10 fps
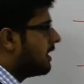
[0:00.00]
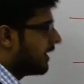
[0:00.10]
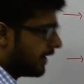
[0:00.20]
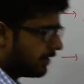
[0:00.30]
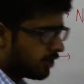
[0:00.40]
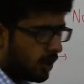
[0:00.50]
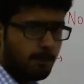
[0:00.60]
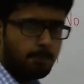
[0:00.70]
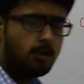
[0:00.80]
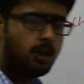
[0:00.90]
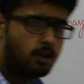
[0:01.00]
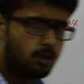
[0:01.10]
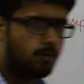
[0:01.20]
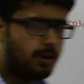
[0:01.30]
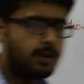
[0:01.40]
in non-polar
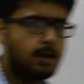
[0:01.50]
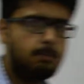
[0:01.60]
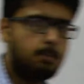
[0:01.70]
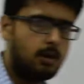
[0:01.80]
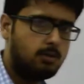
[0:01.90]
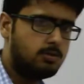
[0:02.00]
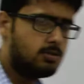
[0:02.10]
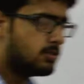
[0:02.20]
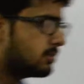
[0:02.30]
covalent compounds,